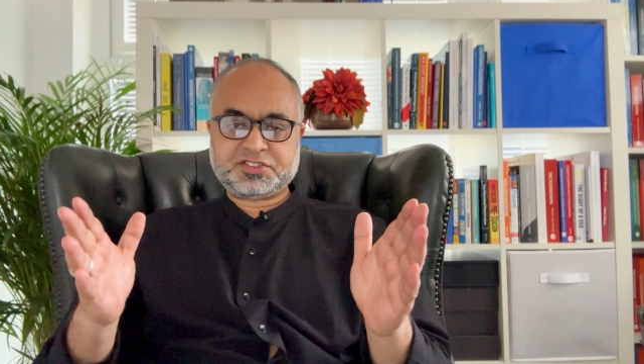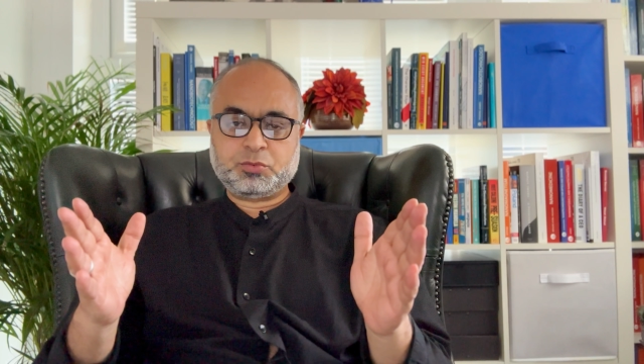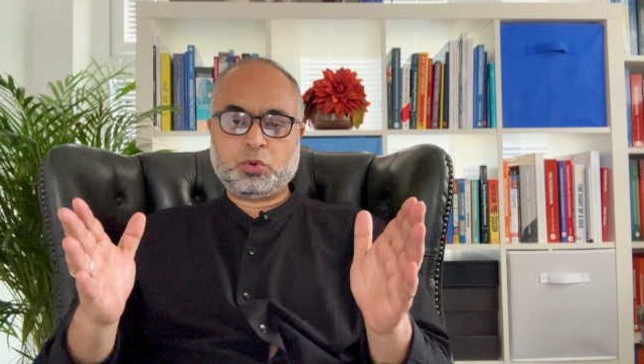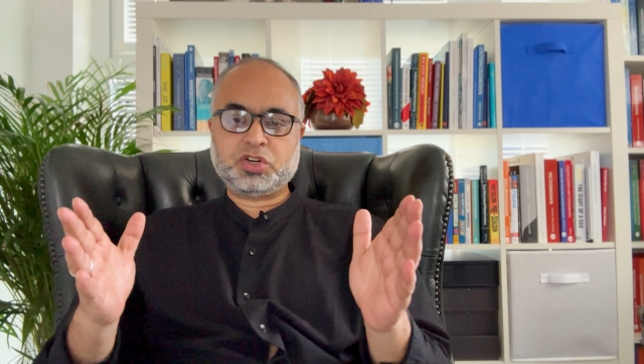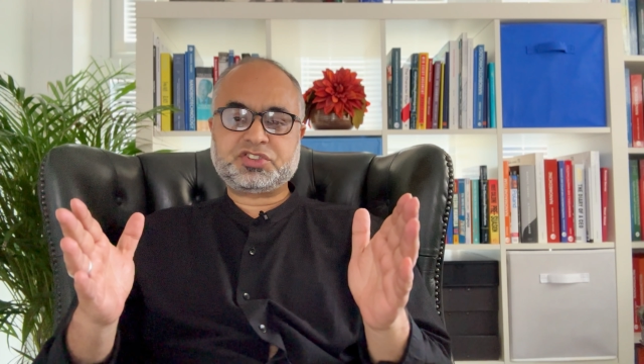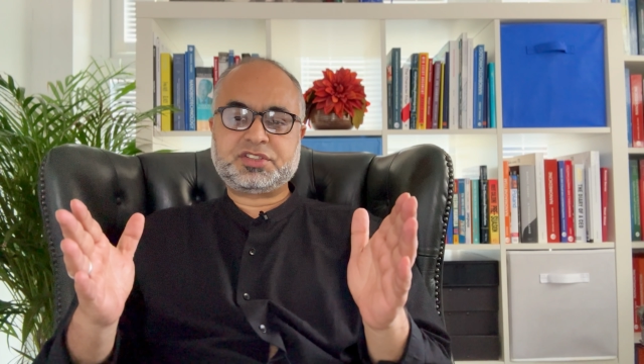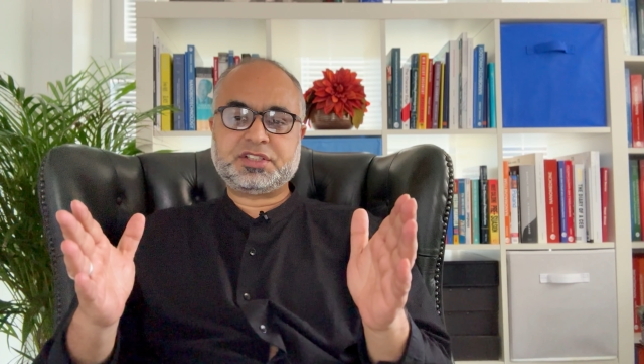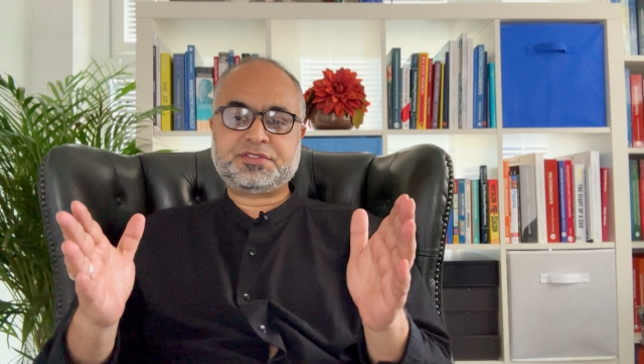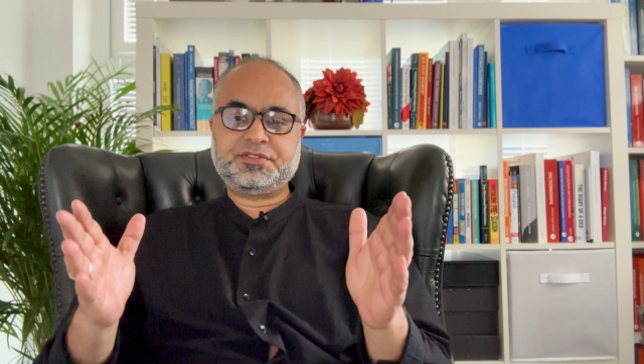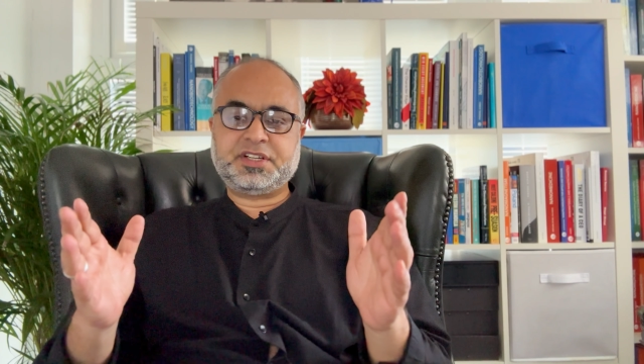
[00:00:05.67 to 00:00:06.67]
watch
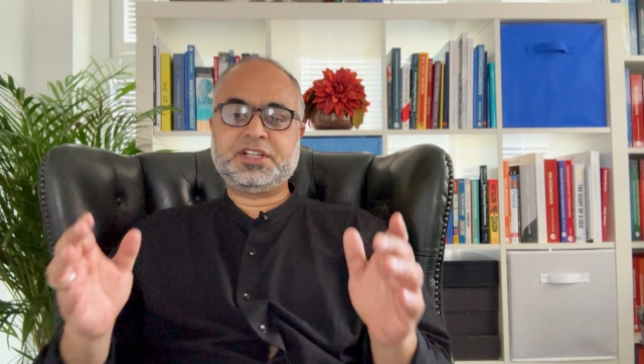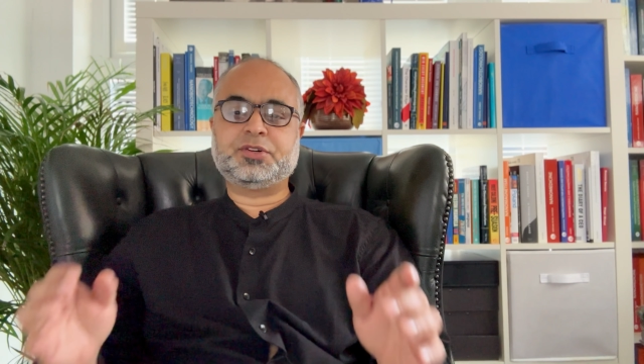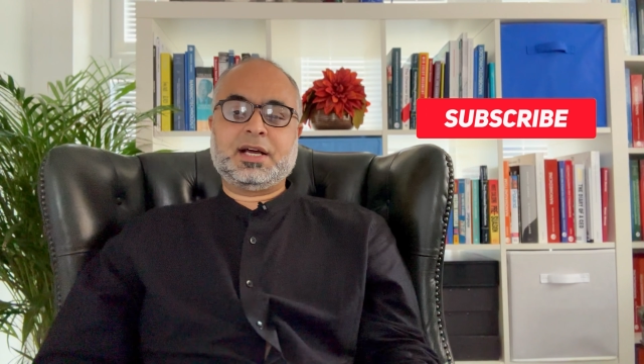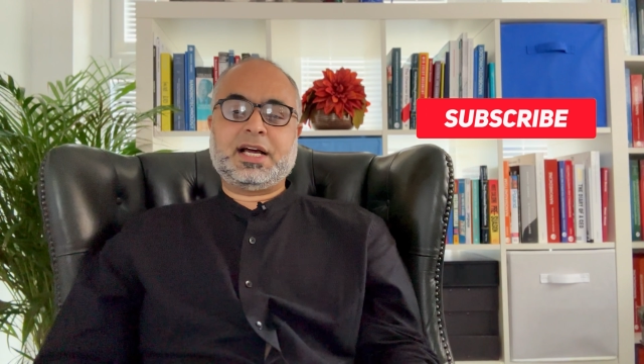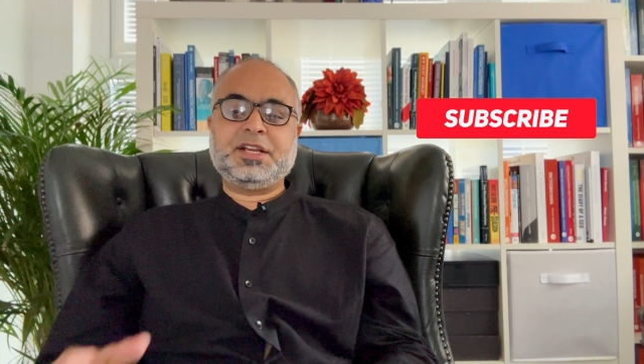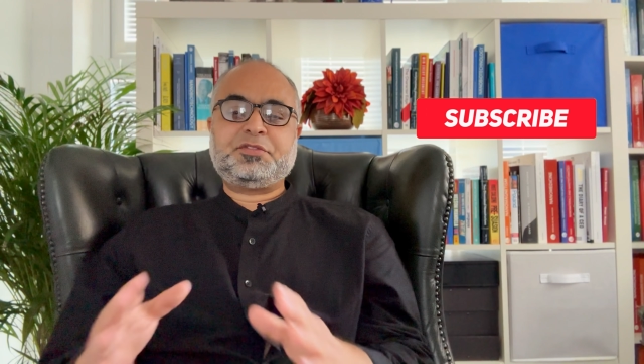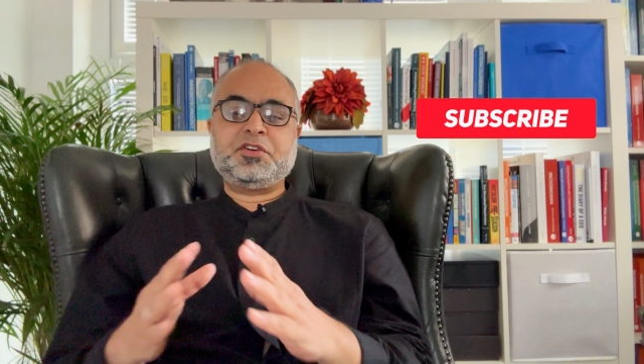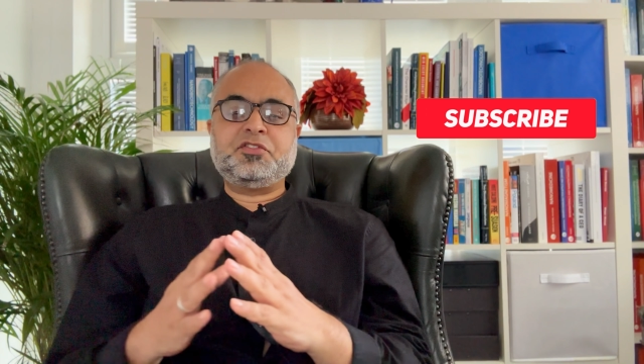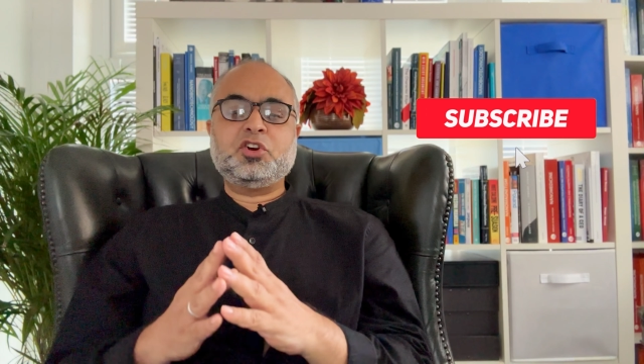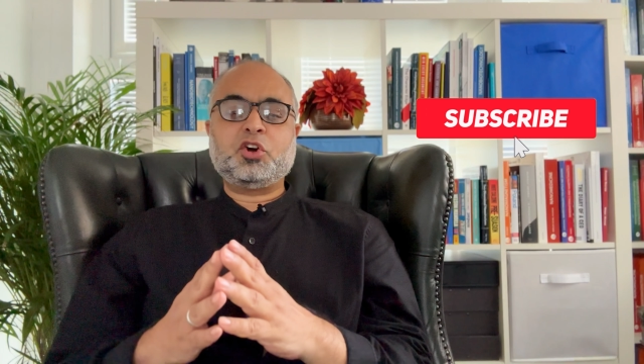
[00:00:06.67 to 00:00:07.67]
this video. And if
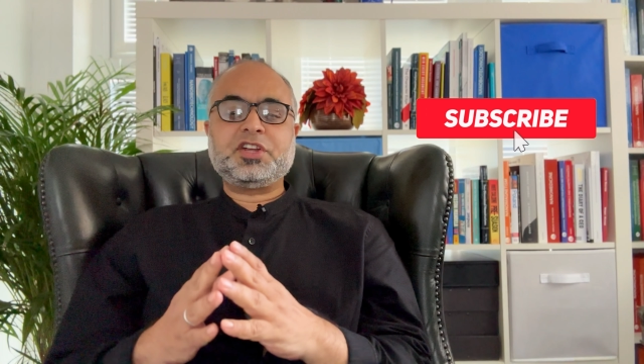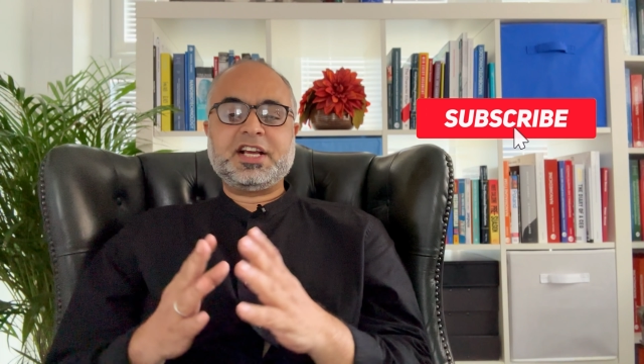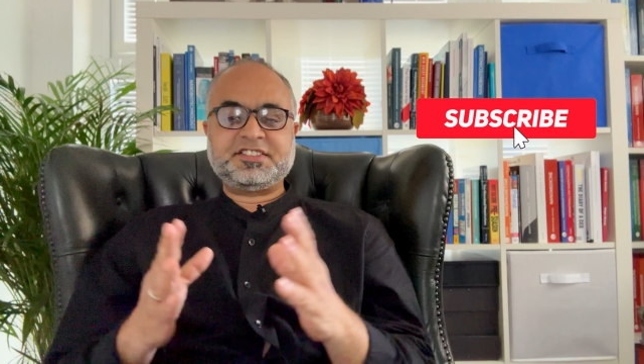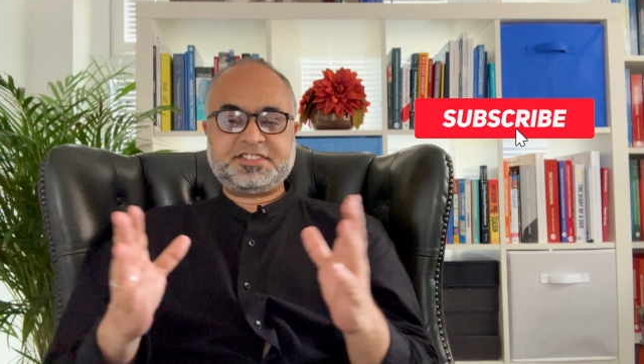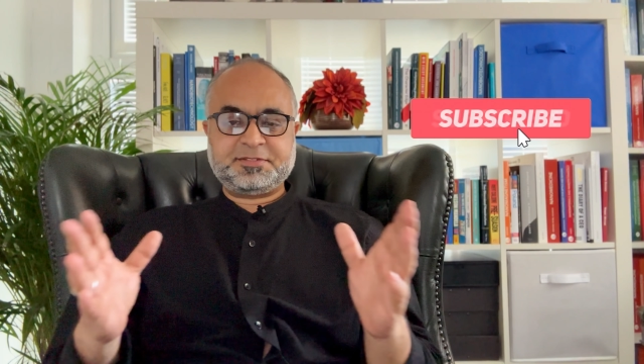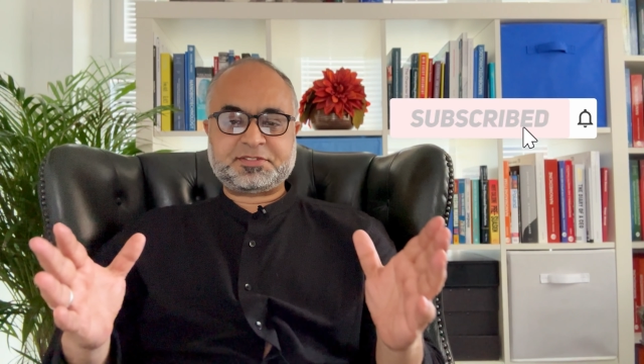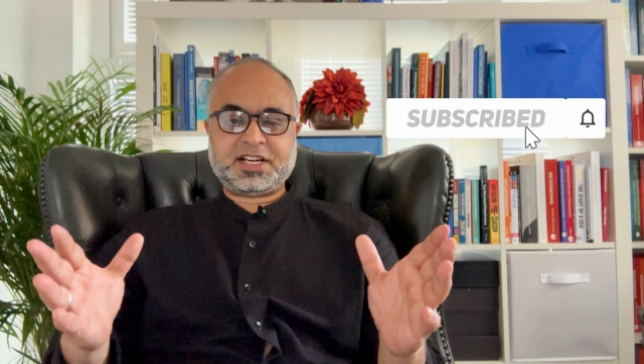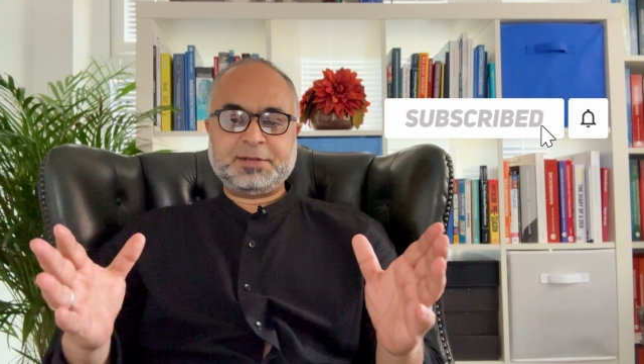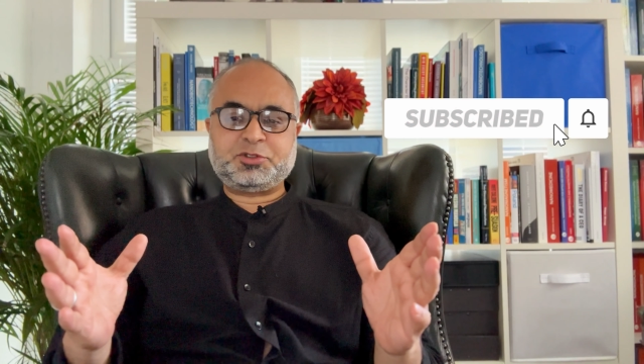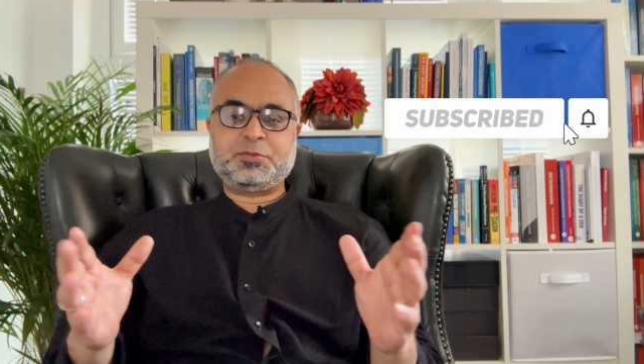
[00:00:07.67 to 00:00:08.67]
you've not yet
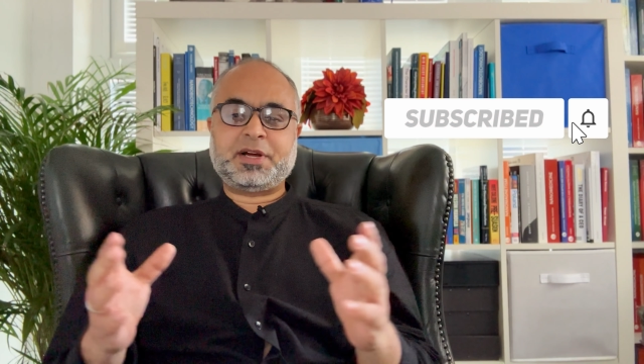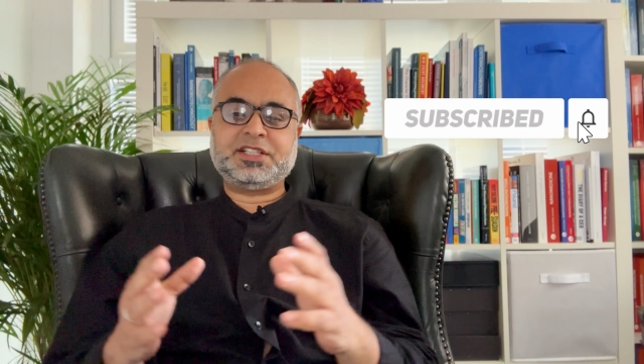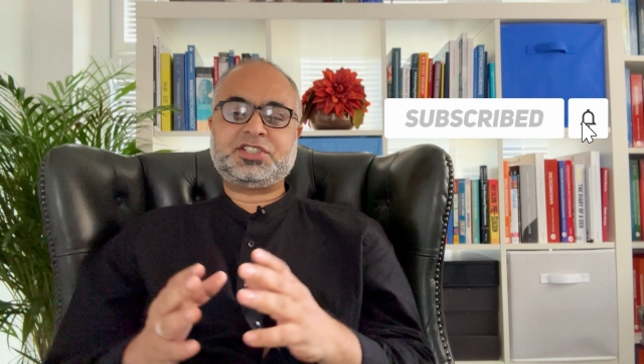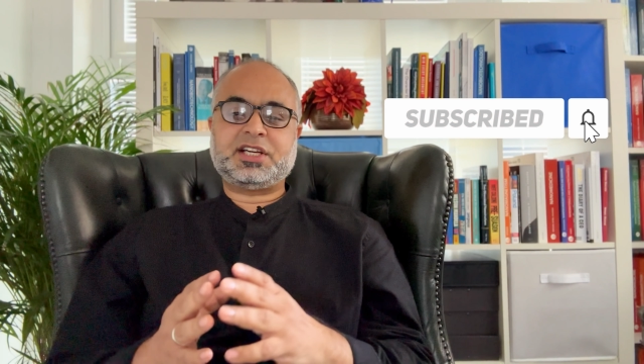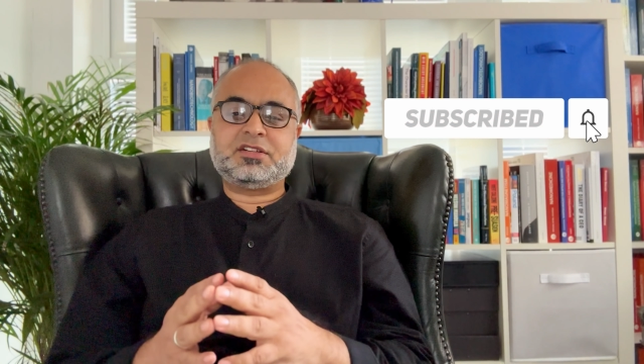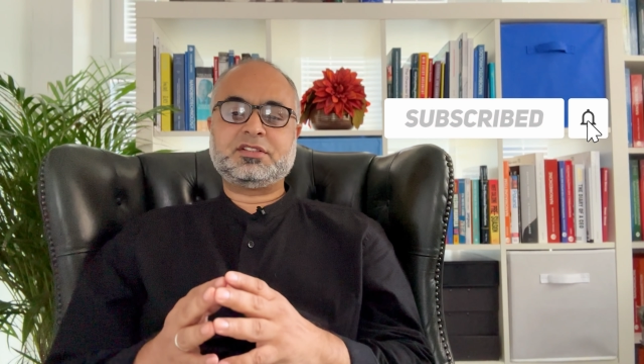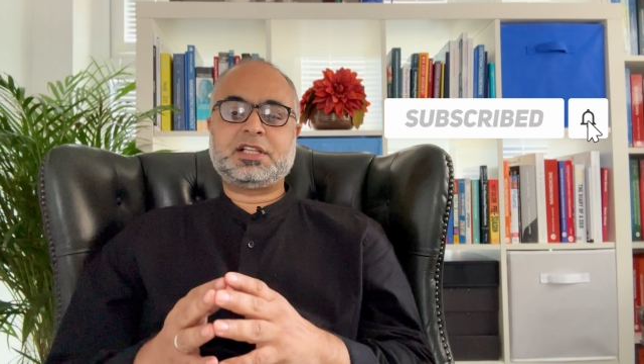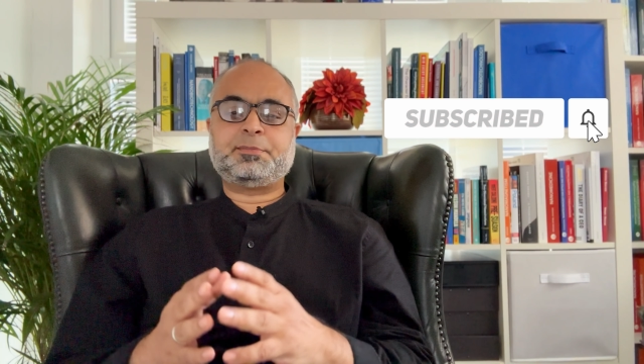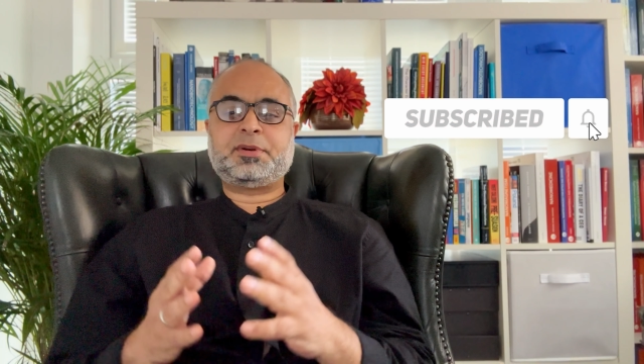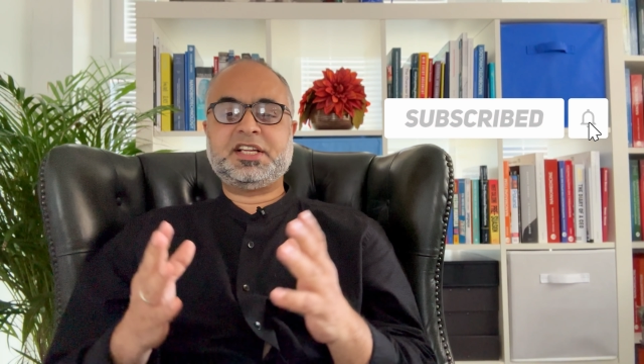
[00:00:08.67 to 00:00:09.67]
subscribed to my channel,
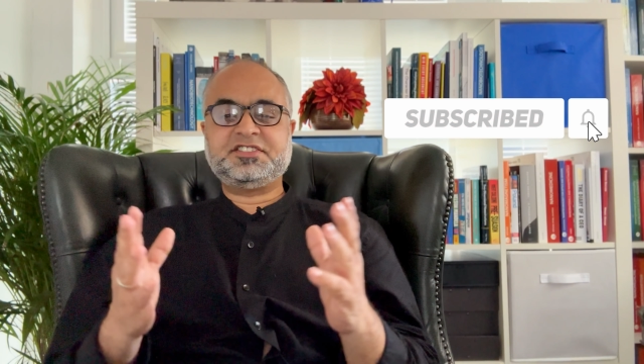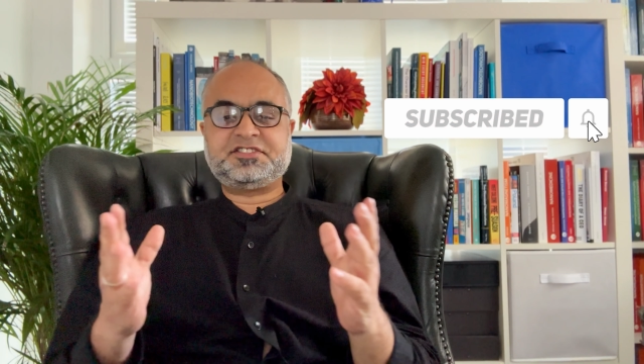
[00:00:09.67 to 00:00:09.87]
then please